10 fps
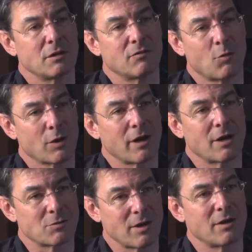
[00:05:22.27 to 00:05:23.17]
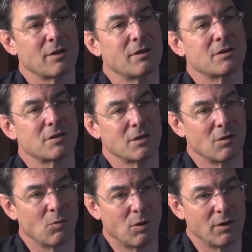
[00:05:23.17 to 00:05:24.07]
in the forecast rather than a
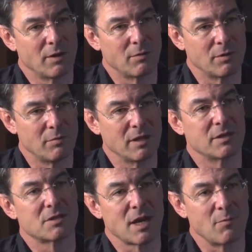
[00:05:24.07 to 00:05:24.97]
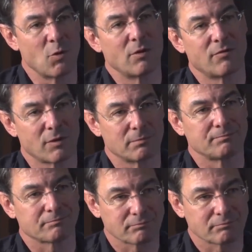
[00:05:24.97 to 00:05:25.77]
single one that would be the same one for